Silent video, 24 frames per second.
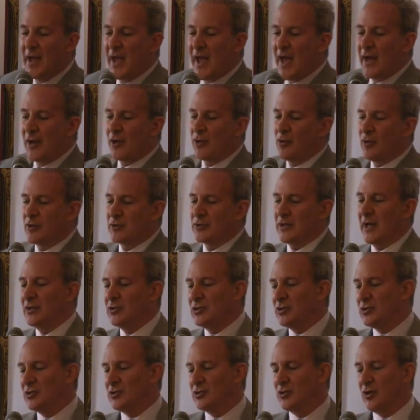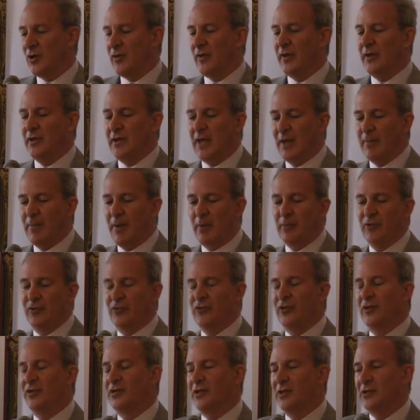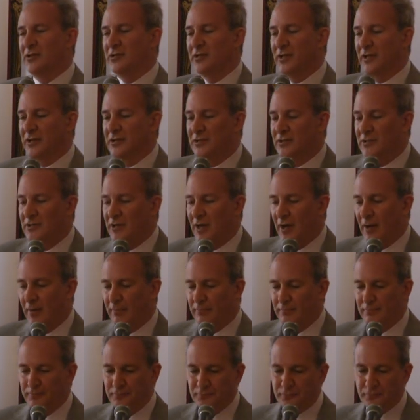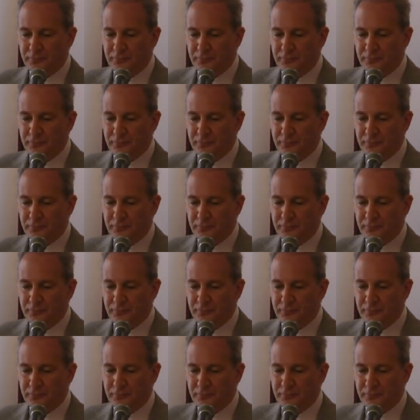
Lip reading: And of course, I just saw they came up with statistics, I